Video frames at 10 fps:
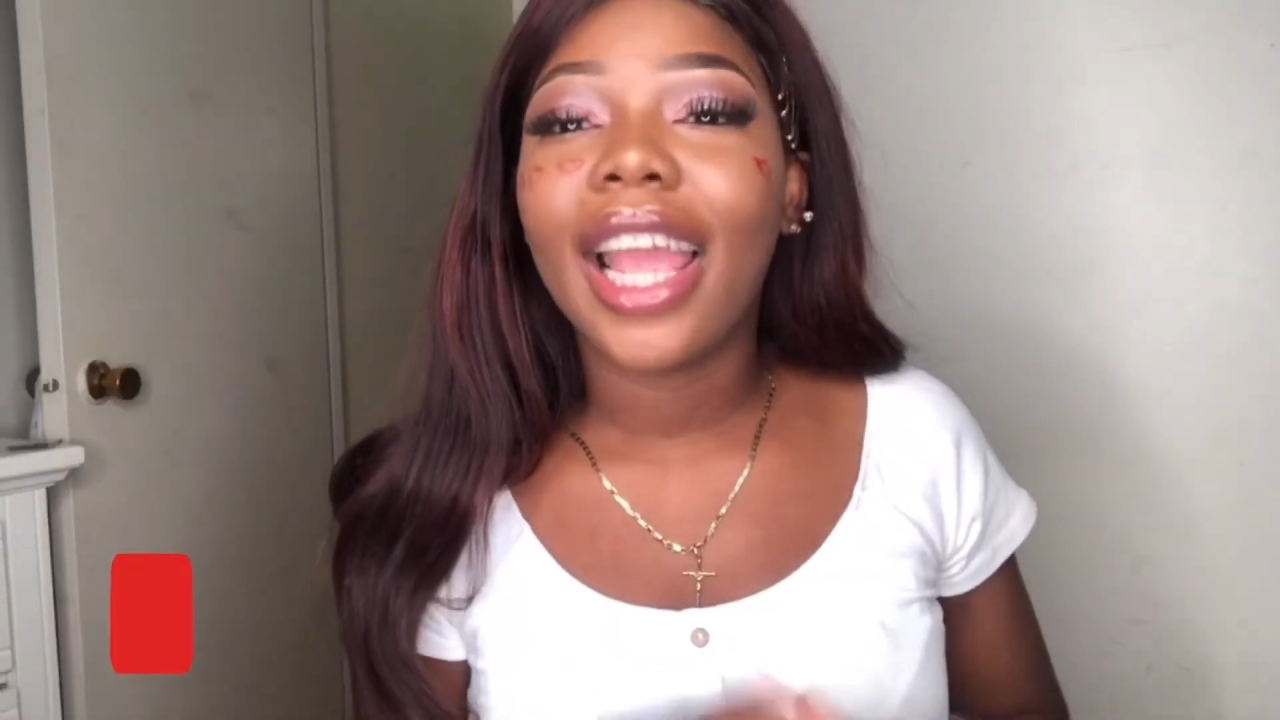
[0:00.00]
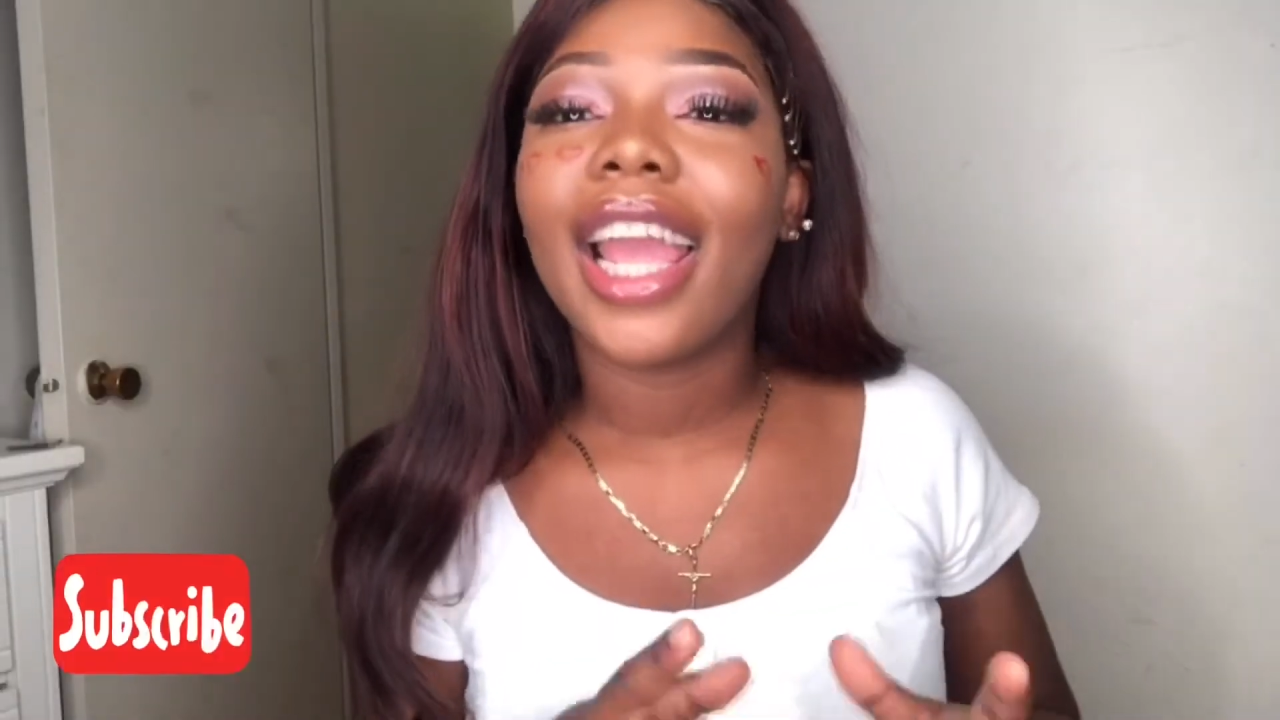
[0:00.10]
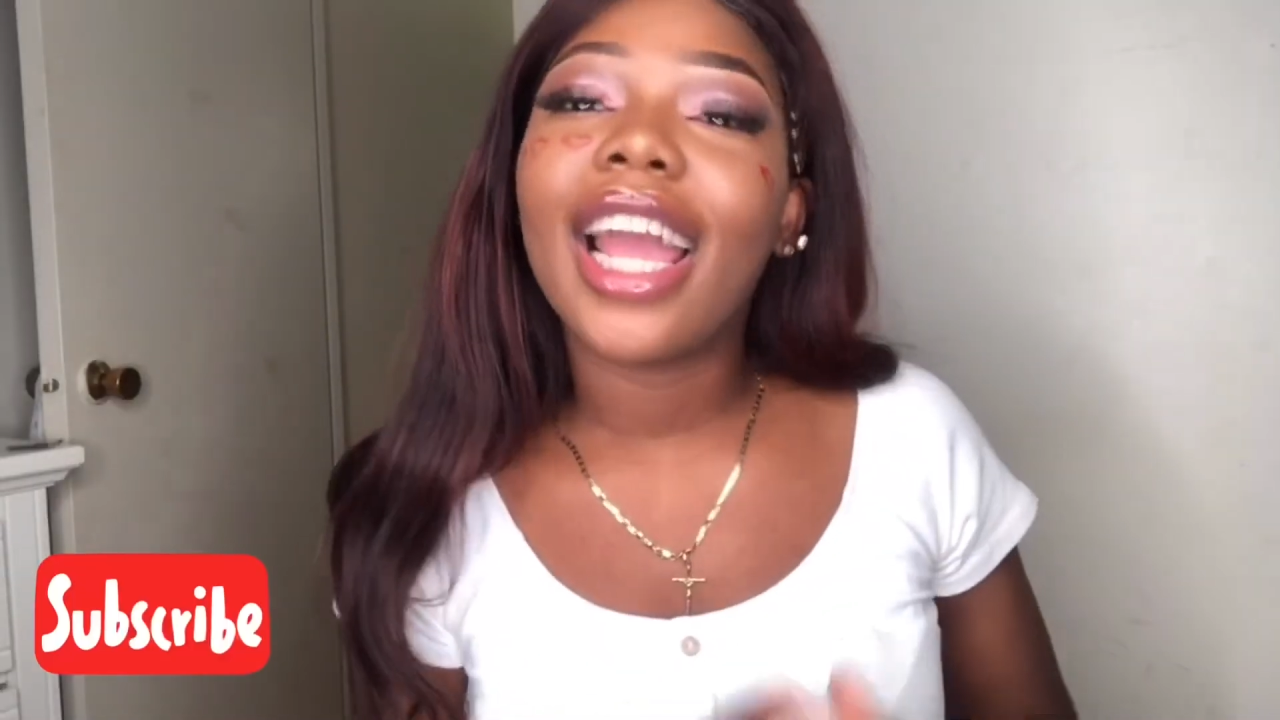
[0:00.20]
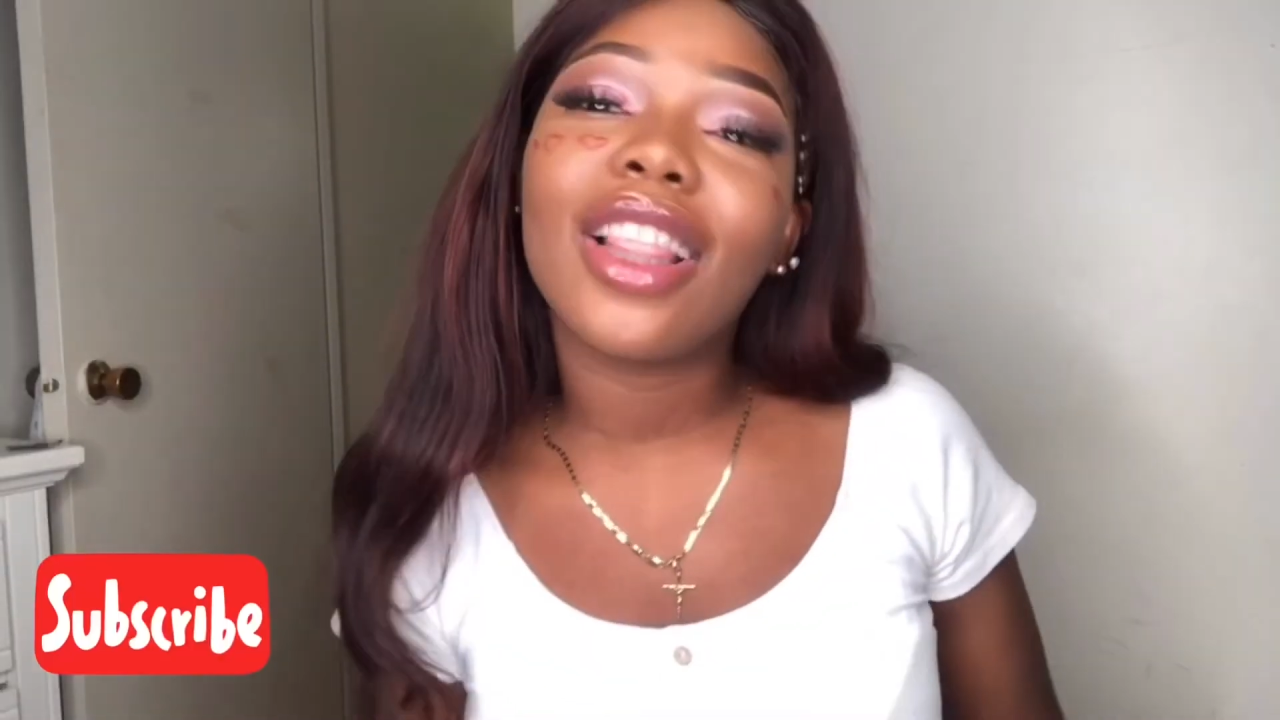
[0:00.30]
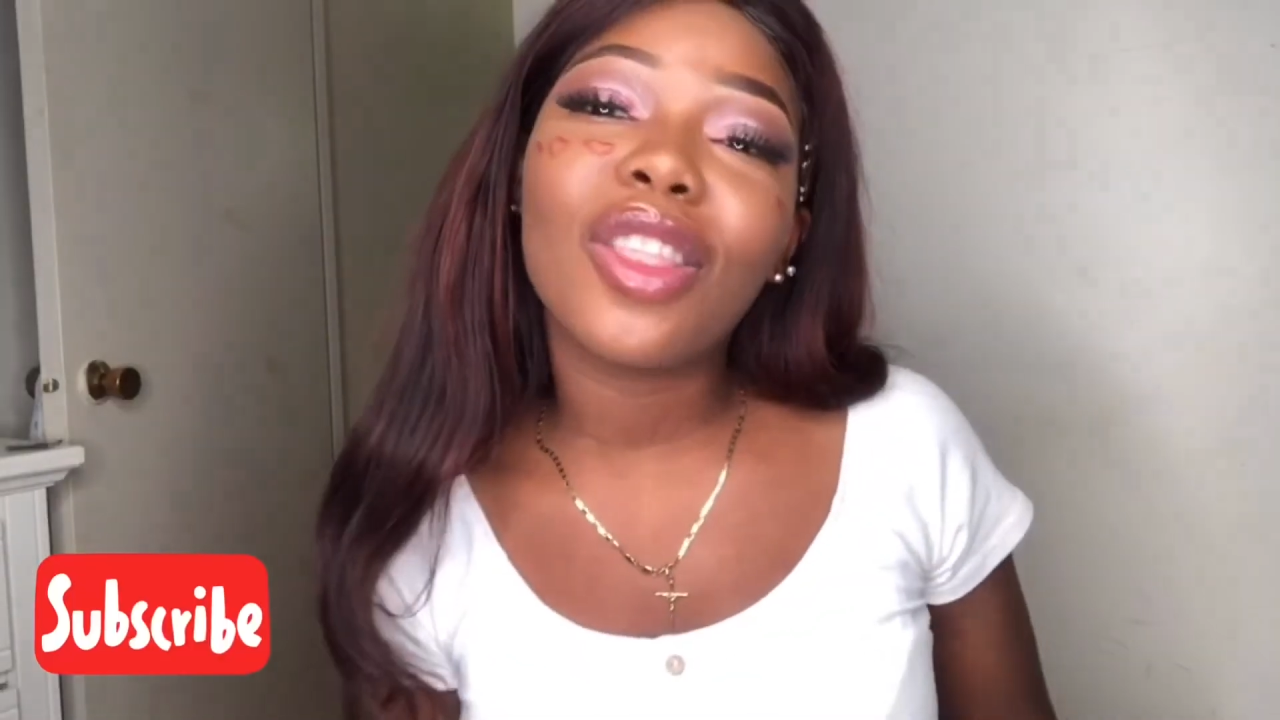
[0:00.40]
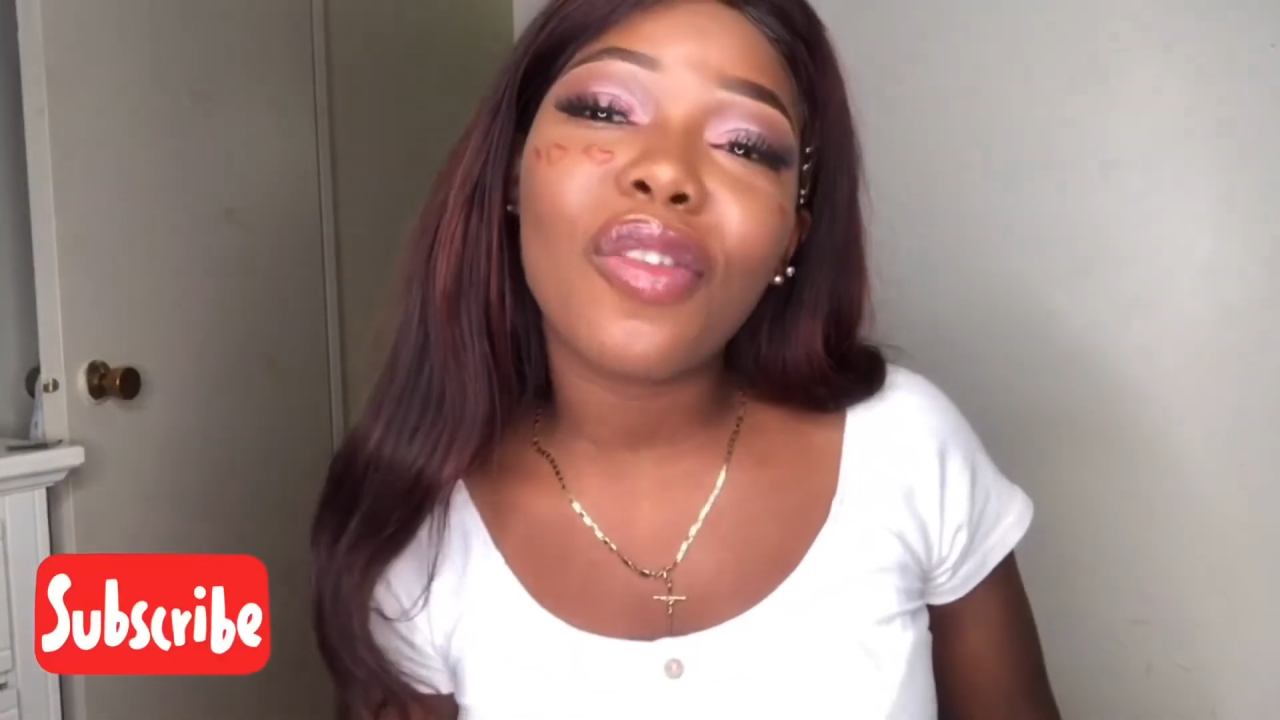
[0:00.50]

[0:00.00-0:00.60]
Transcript: and don't